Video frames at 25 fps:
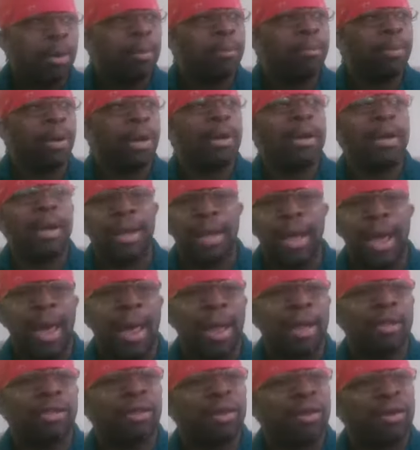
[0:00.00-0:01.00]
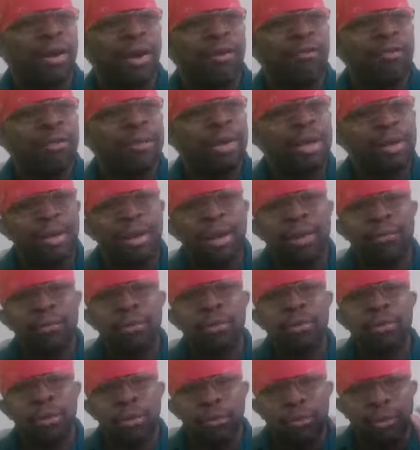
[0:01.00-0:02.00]
but at the government level,
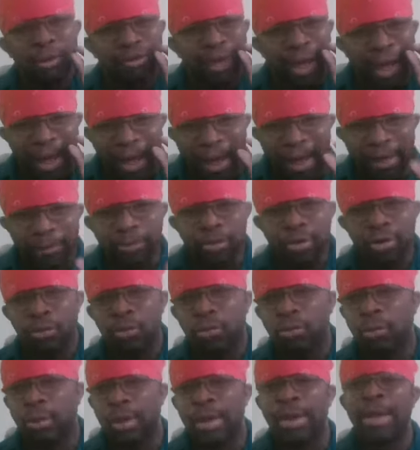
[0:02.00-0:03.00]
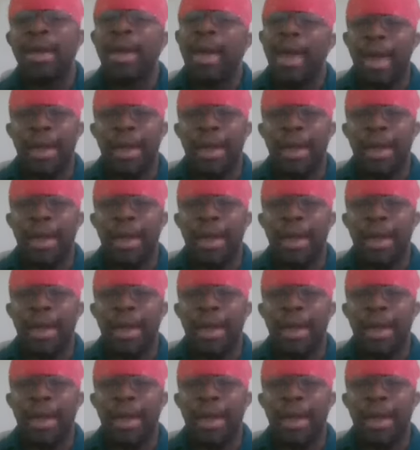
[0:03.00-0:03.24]
there was absolutely.